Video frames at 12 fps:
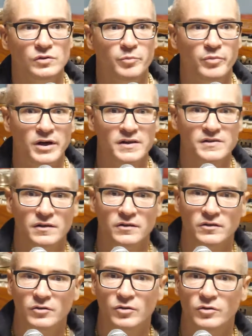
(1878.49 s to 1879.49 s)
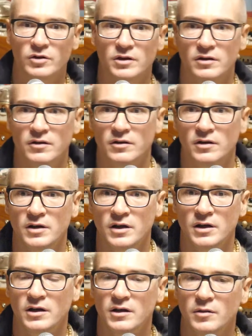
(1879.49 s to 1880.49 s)
present on earth,
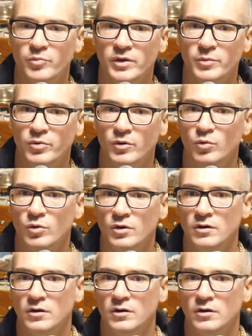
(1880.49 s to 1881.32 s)
people were